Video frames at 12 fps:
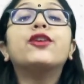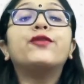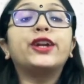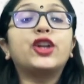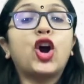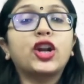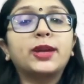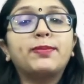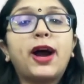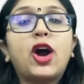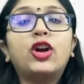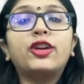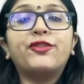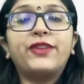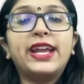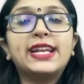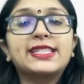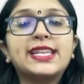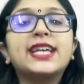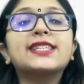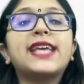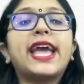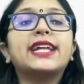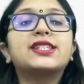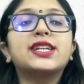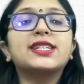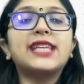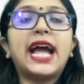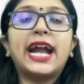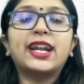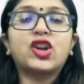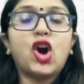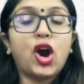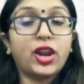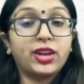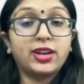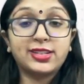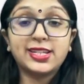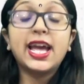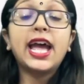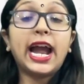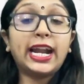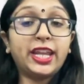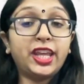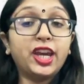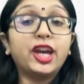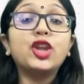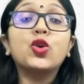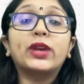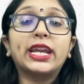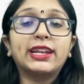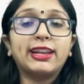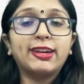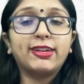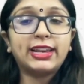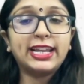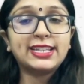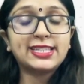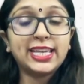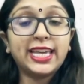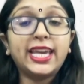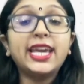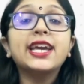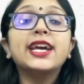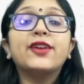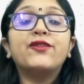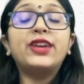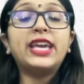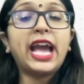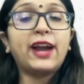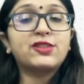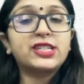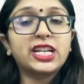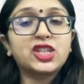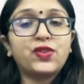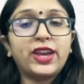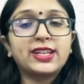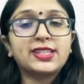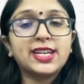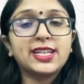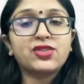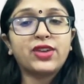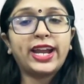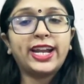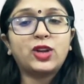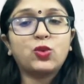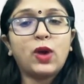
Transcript: We talked about faces, edges and corners. And here you can clearly see we have 6 faces, right?